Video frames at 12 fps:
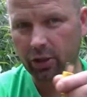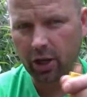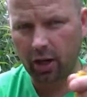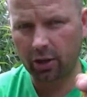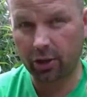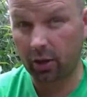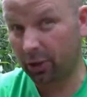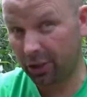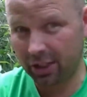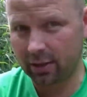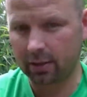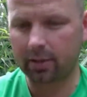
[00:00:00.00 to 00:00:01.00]
charger which
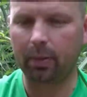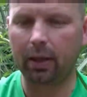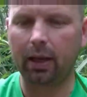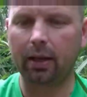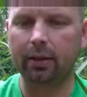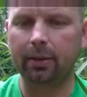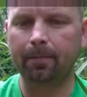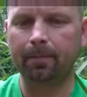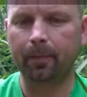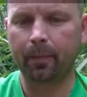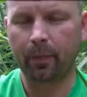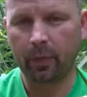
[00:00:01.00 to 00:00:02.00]
isn't supplied.
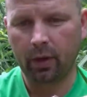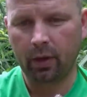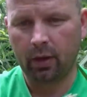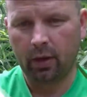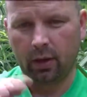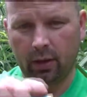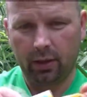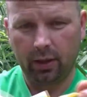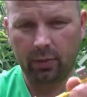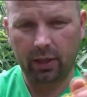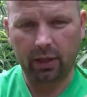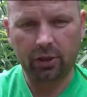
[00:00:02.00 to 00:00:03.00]
This
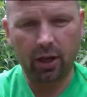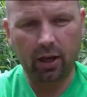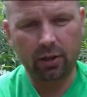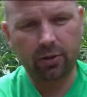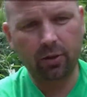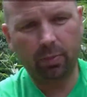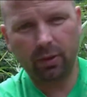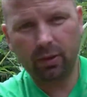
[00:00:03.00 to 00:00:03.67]
would get charged up.